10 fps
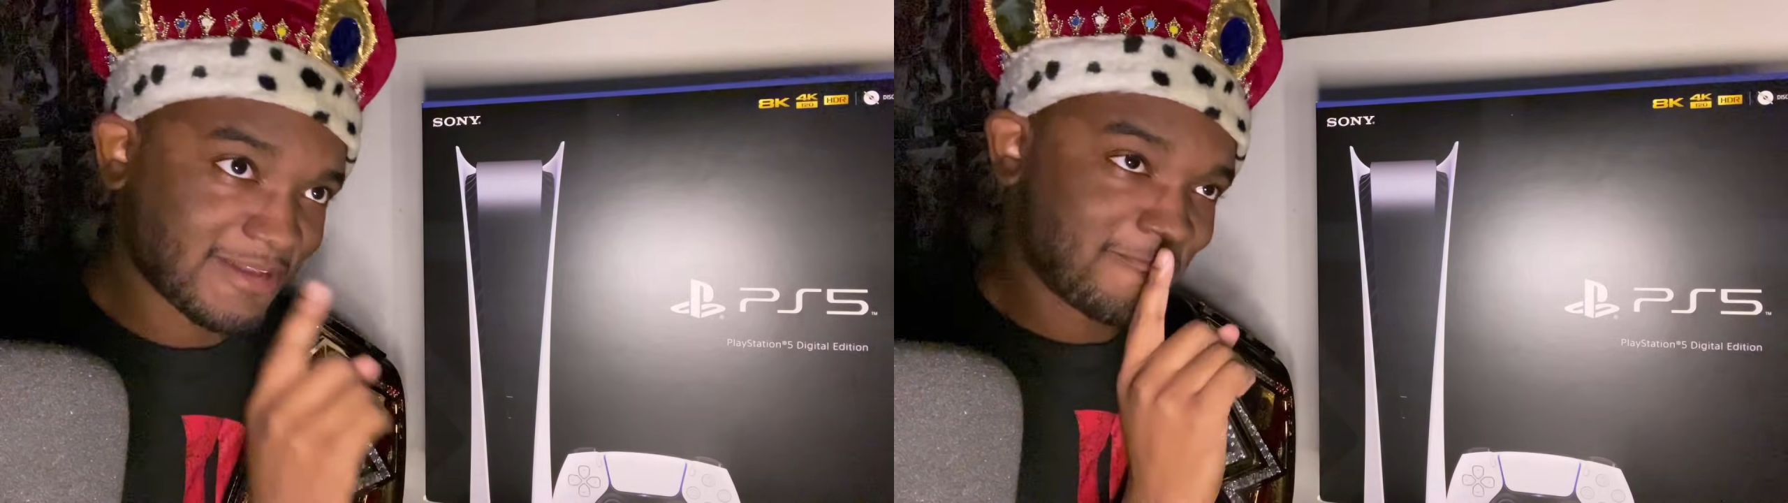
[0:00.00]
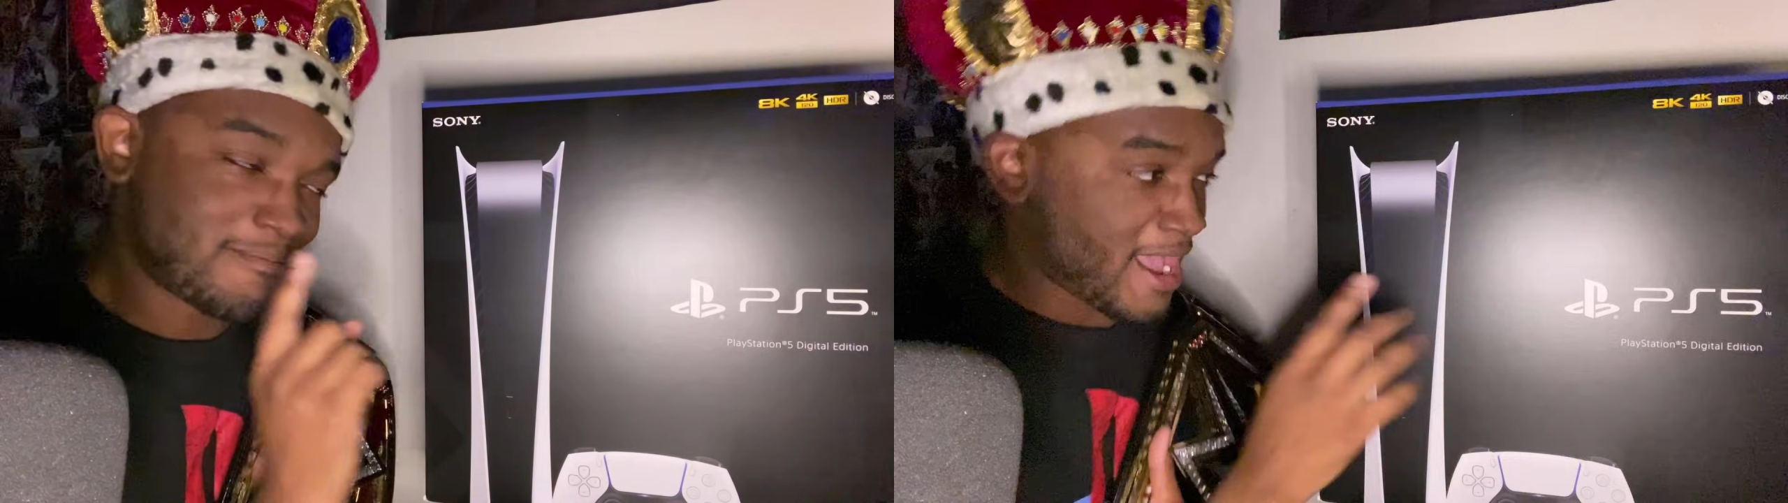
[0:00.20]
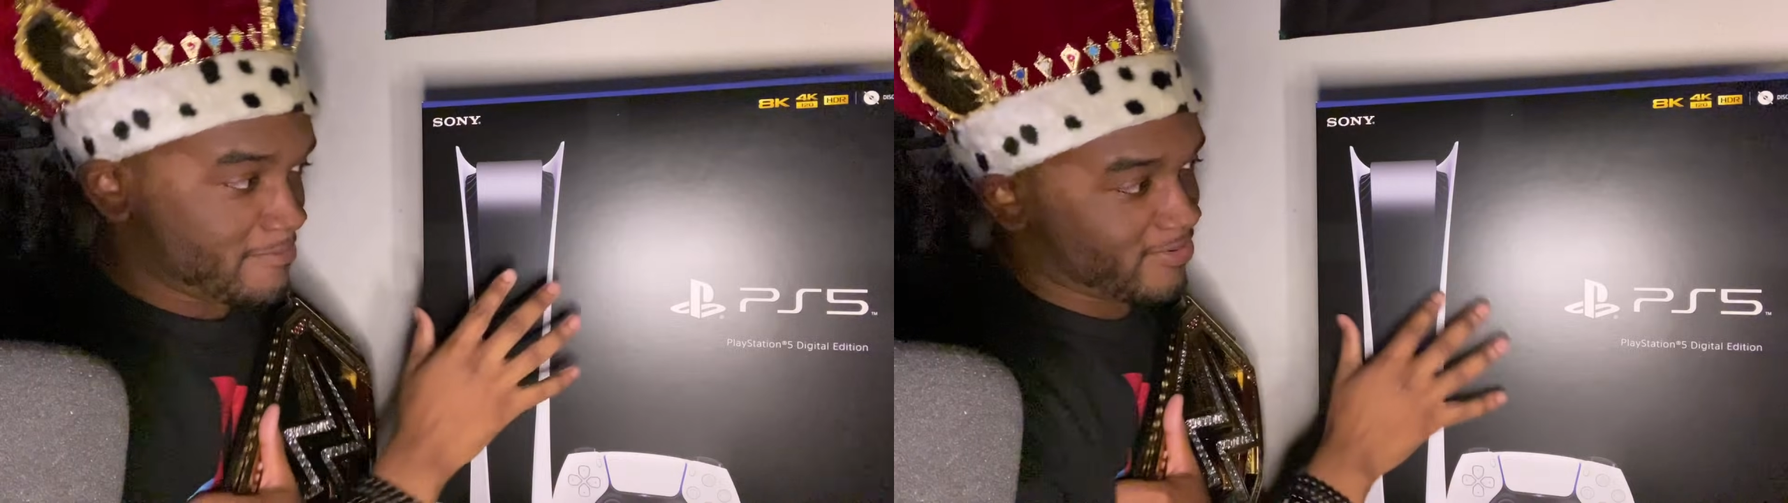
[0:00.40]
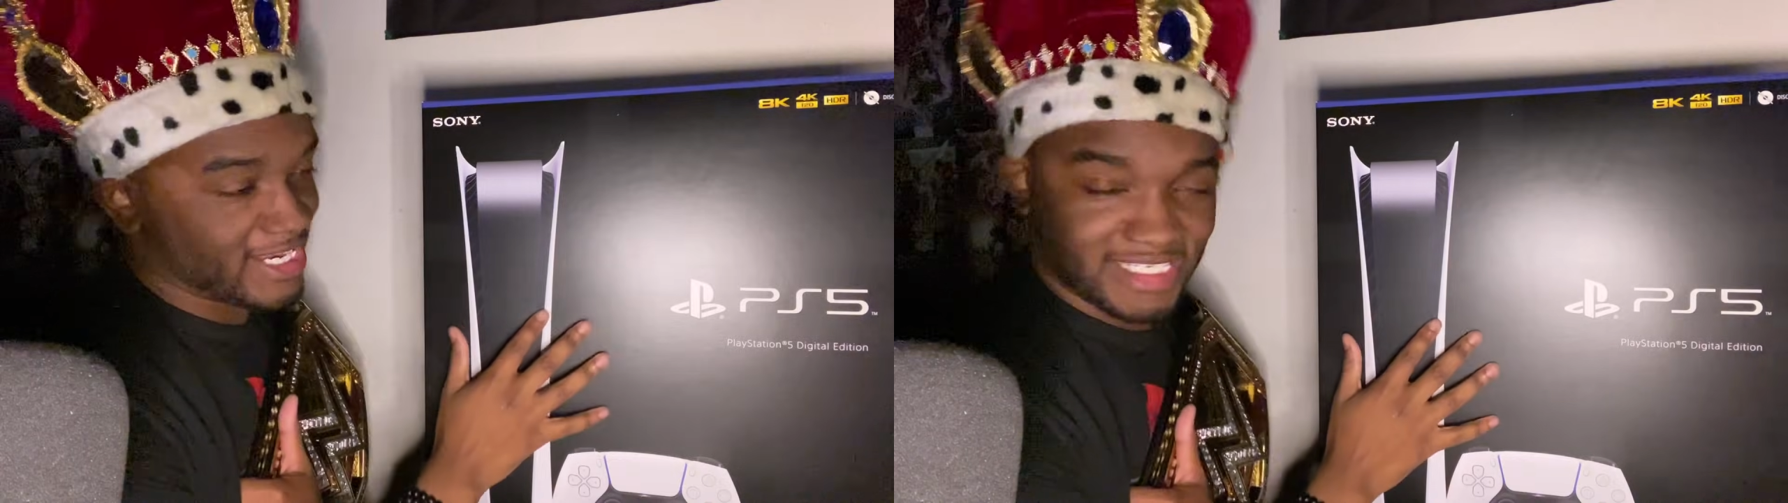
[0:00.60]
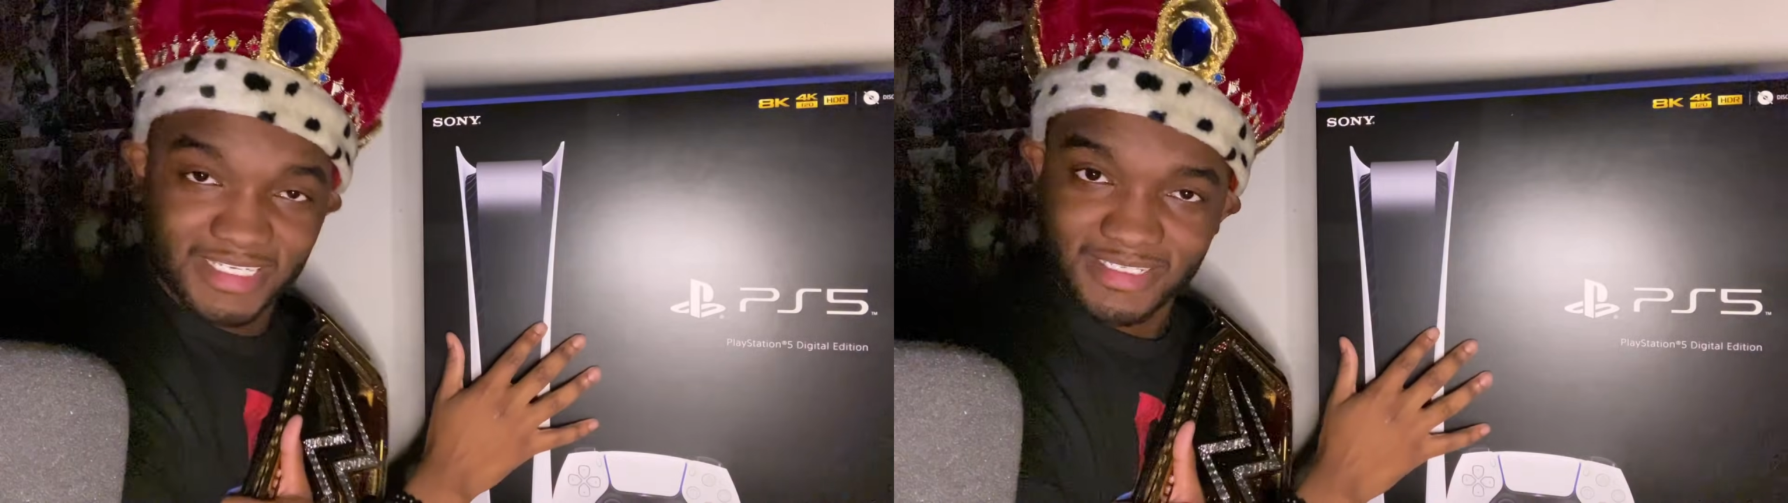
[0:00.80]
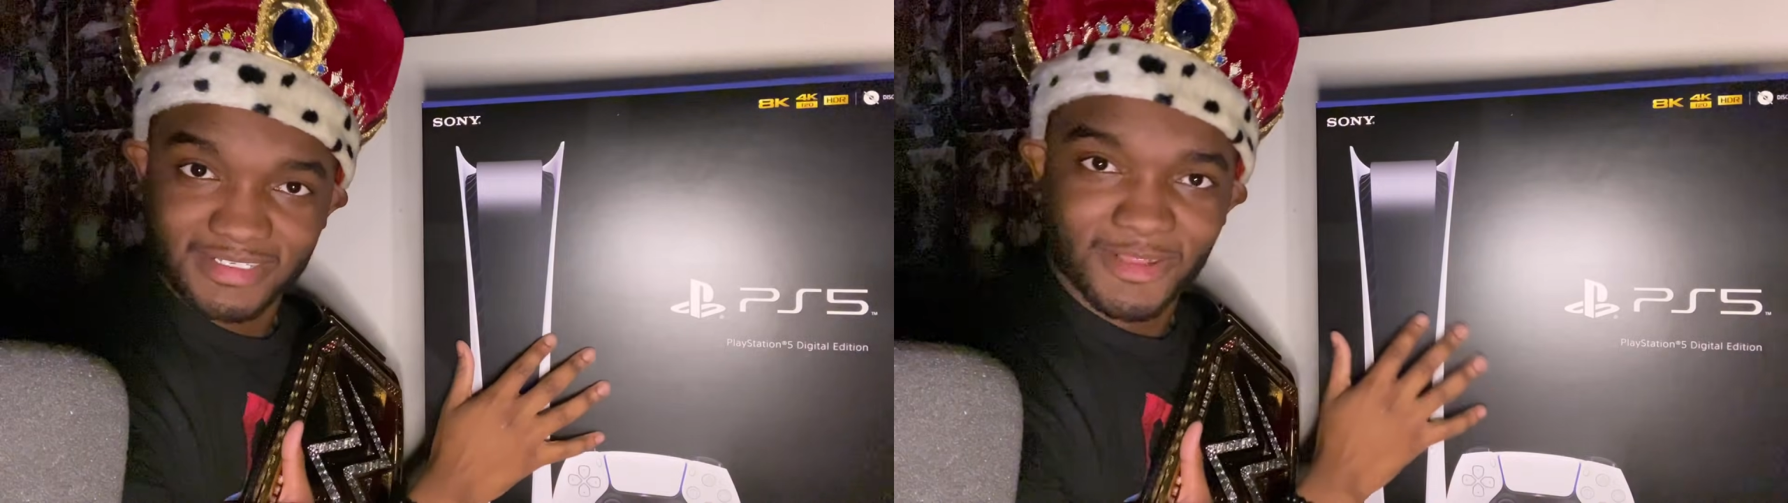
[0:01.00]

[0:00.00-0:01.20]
my precious?